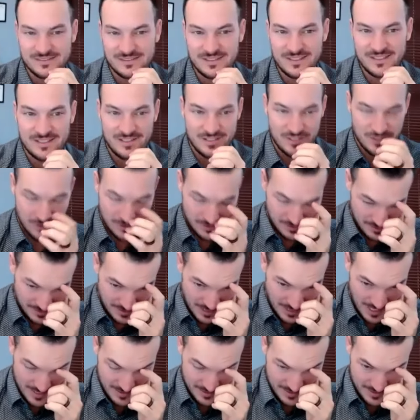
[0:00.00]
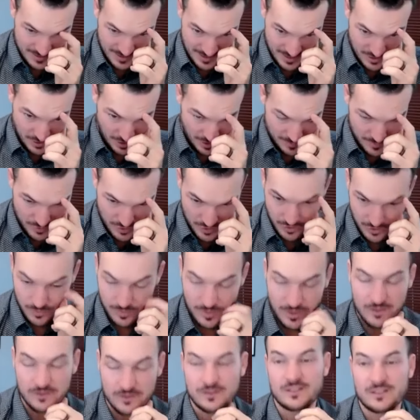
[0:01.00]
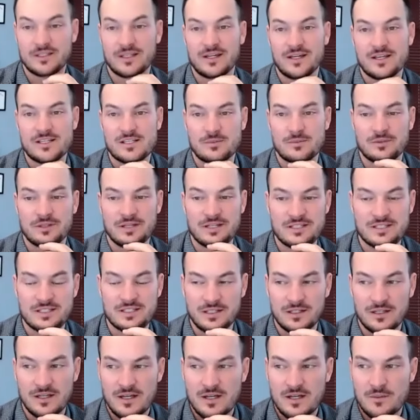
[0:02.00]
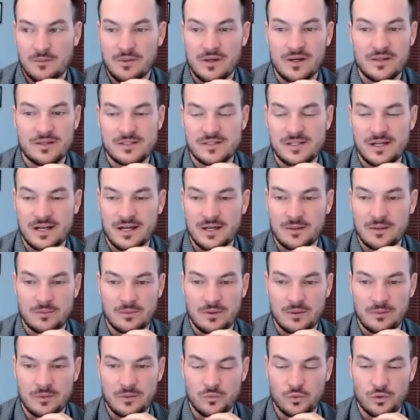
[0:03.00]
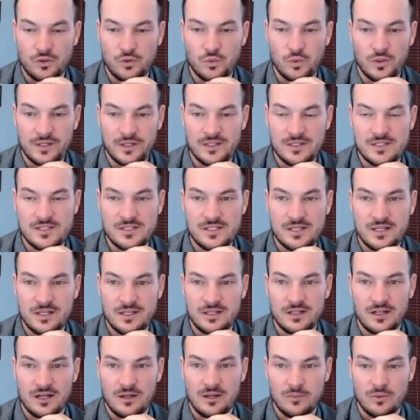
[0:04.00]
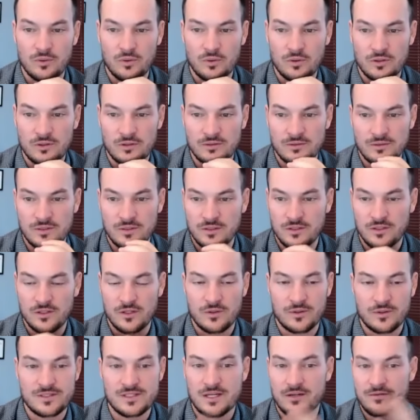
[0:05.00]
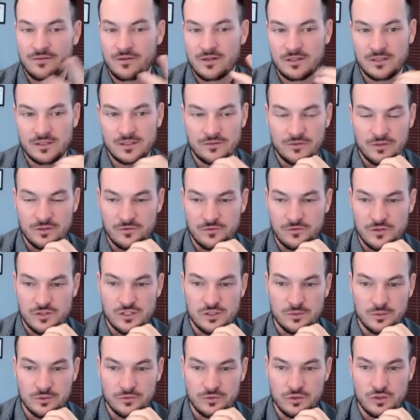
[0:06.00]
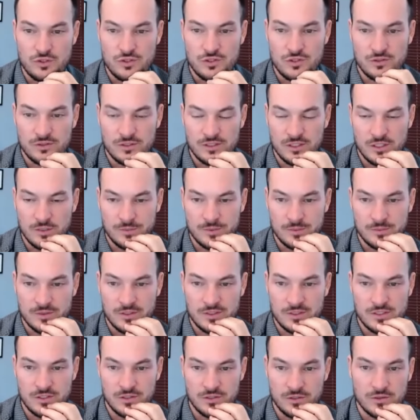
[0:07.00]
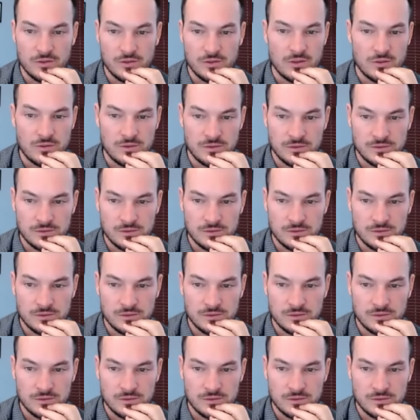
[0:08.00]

Yeah. So in hindsight, I'm sure you probably look at that as a blessing. But at the time, I mean, were you wanting to stay on board, you know, indefinitely for the foreseeable future to help them continue to grow?